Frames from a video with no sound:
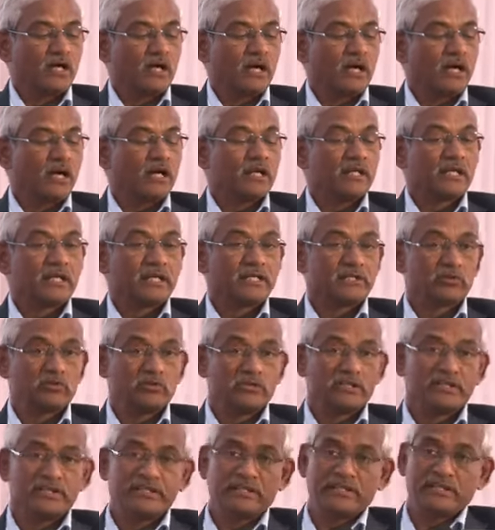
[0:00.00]
And
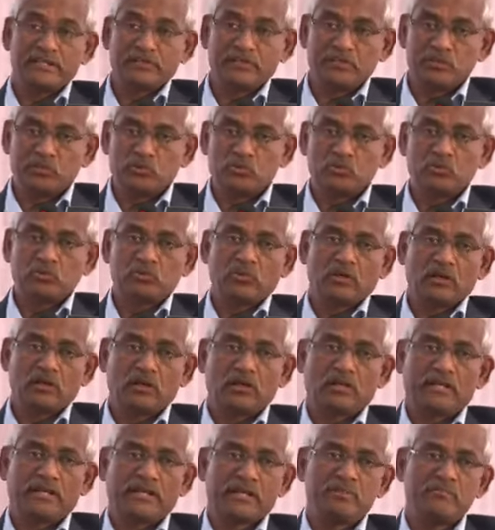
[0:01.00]
actually the new
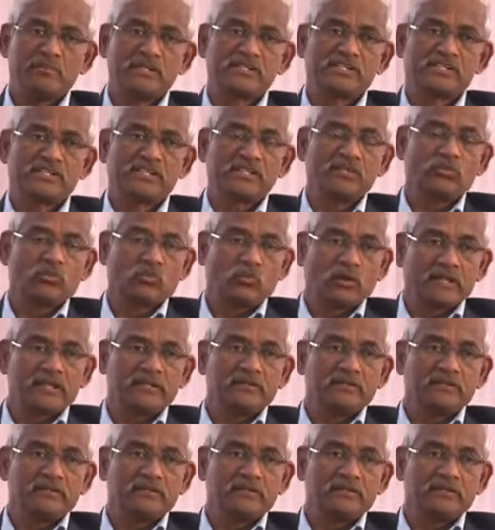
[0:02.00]
dimension why